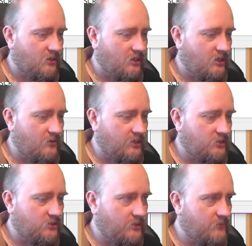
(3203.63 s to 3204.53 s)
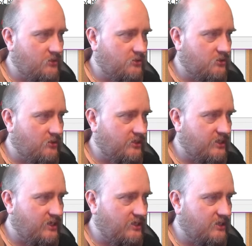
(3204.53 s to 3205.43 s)
I'm just gonna
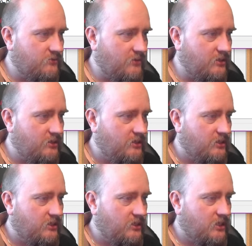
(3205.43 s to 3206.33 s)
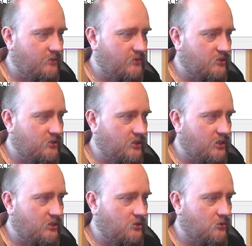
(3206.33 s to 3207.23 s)
take this one, I'm just
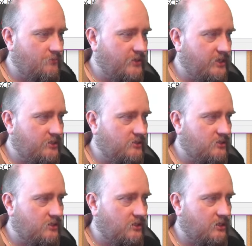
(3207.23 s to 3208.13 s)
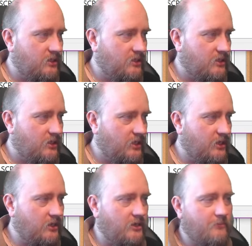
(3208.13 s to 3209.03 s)
gonna copy it, and
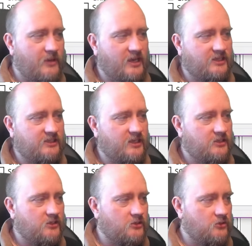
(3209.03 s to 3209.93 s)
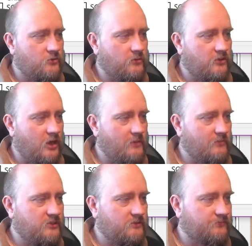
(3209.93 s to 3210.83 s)
I'm gonna paste it 2
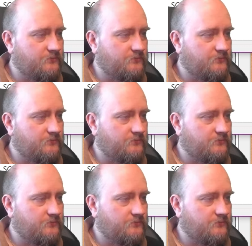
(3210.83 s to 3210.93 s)
times.